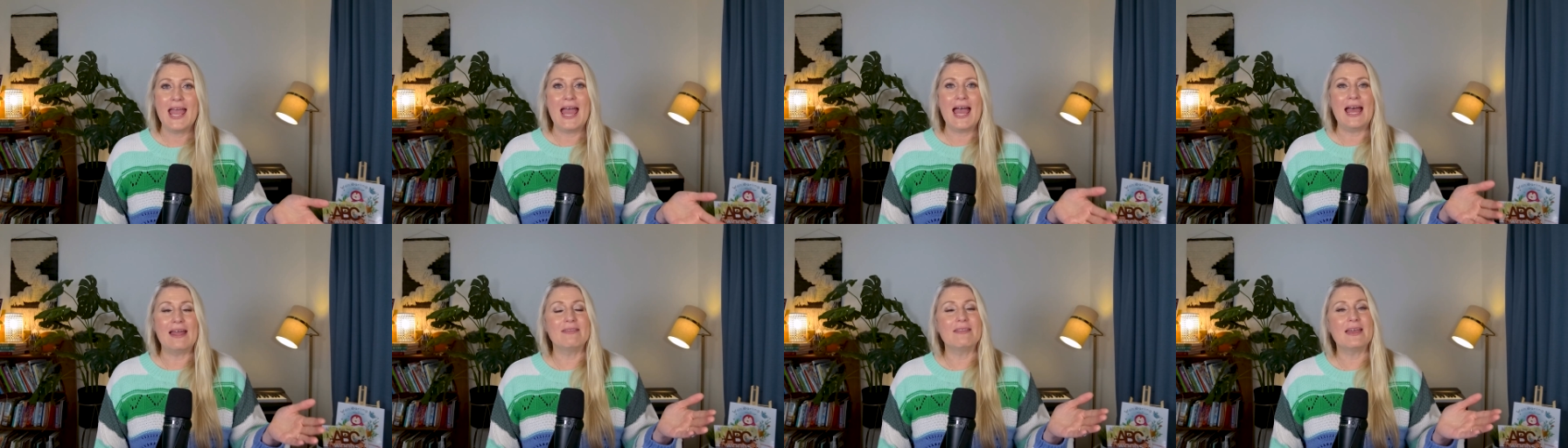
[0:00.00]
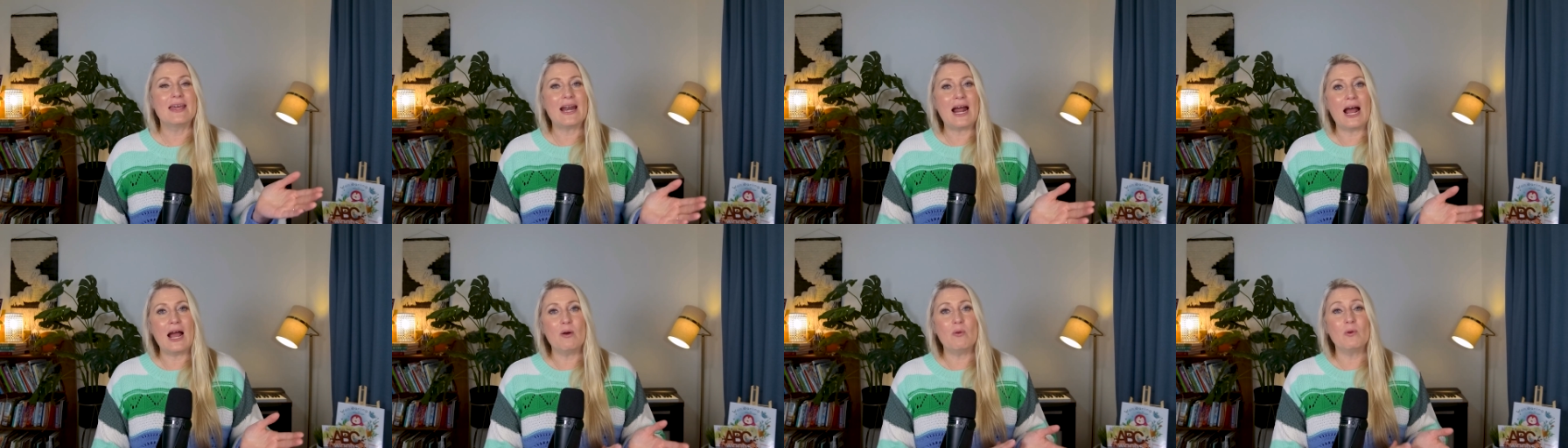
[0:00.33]
And
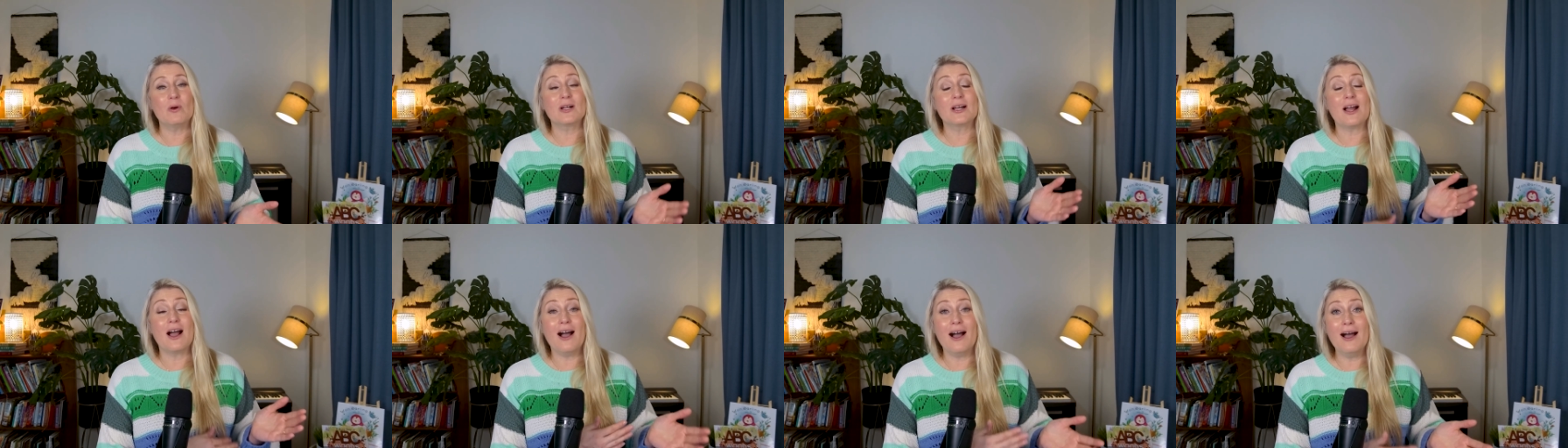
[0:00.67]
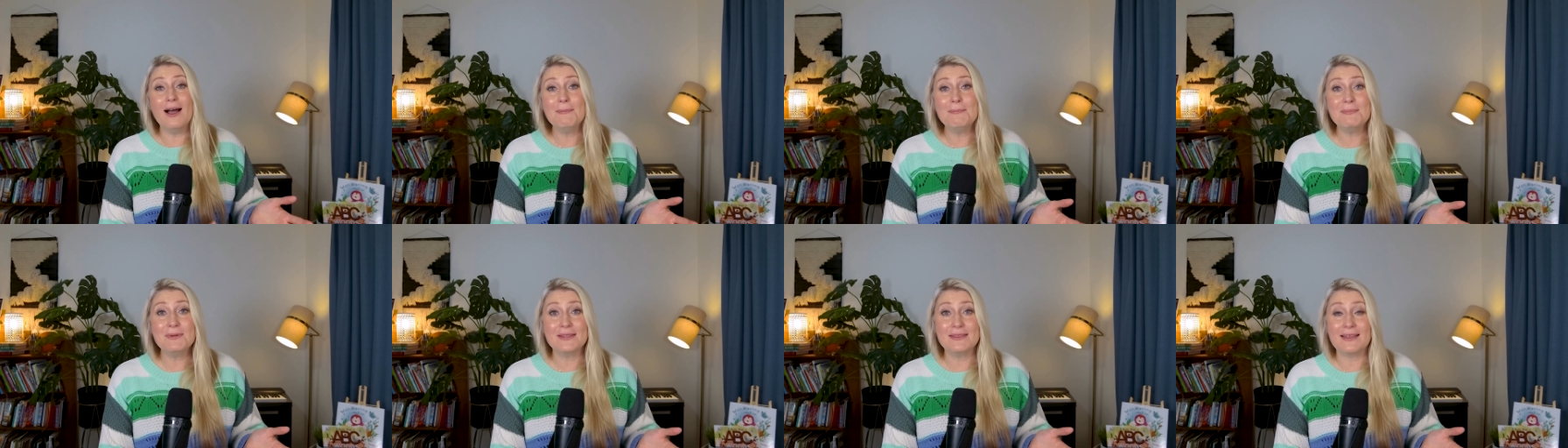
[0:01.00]
then I will
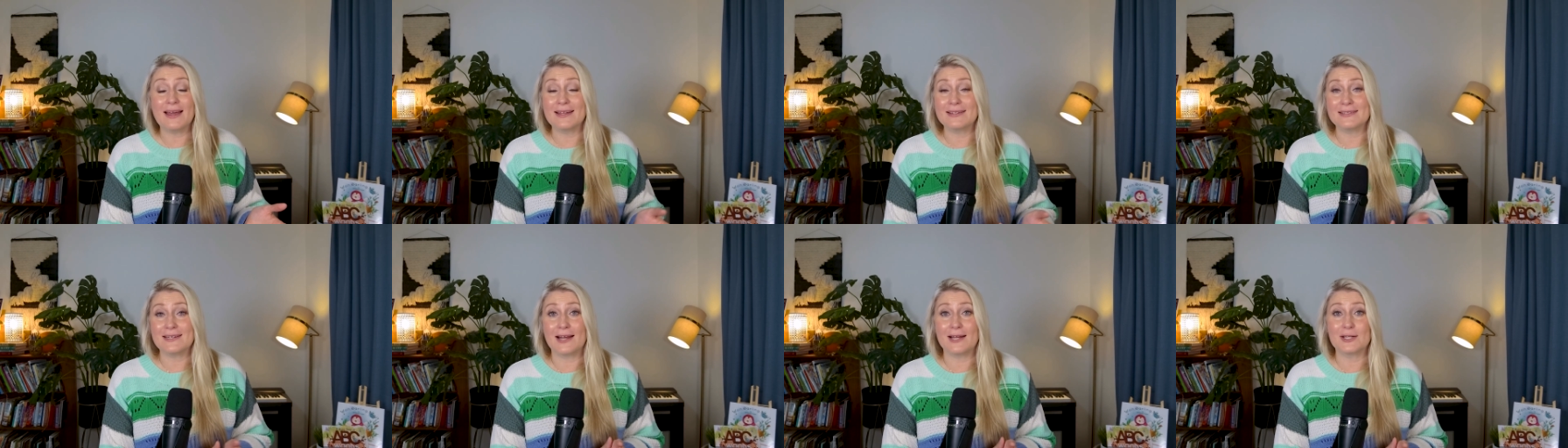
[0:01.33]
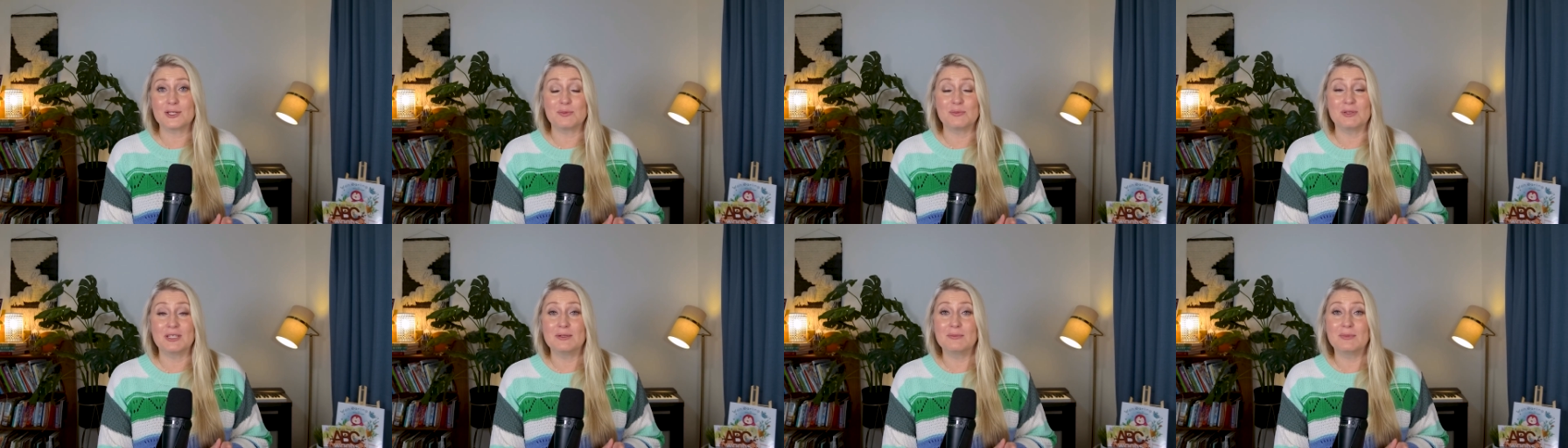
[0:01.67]
copy that
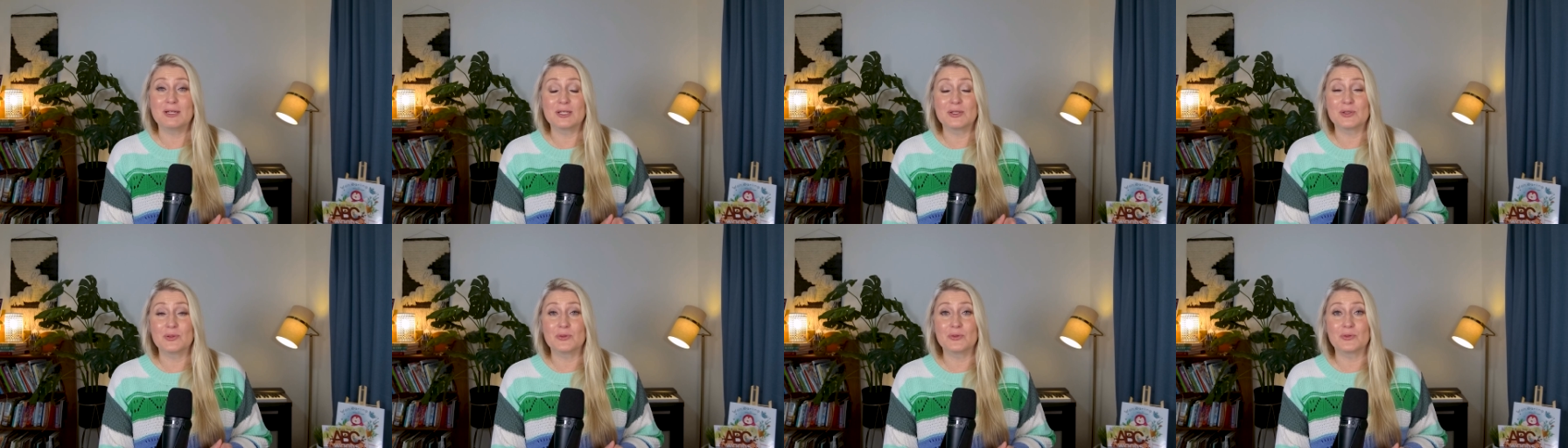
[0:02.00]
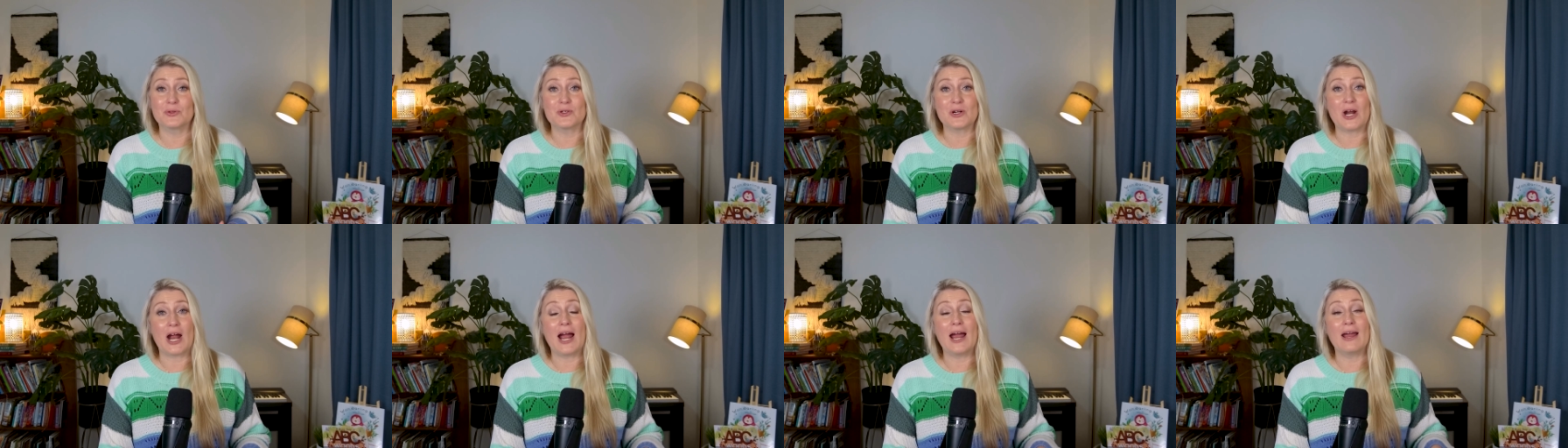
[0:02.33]
document in my Google
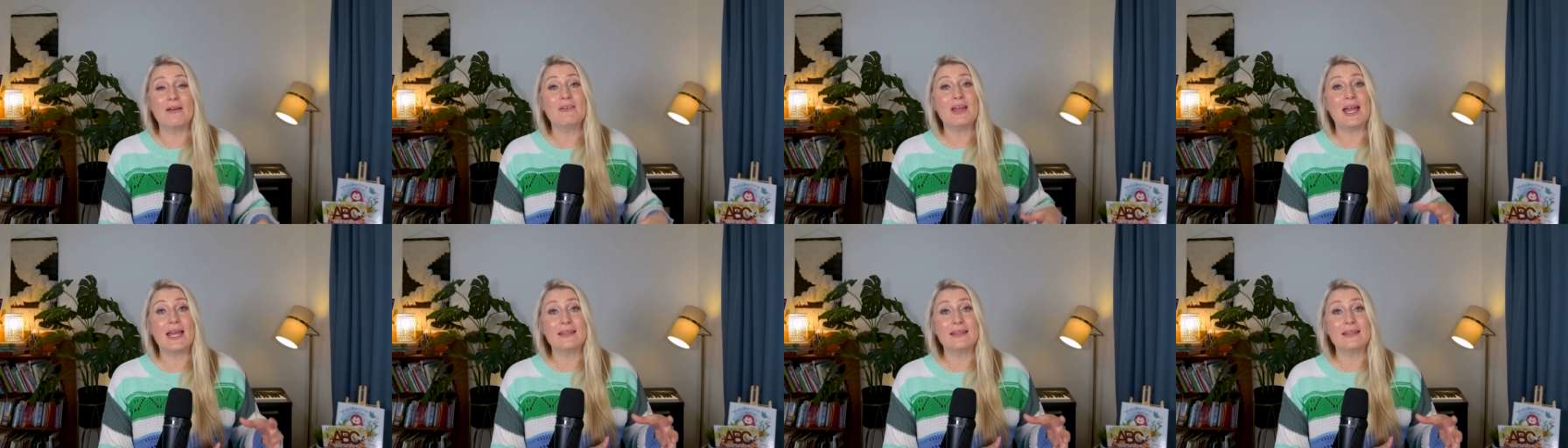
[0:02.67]
Drive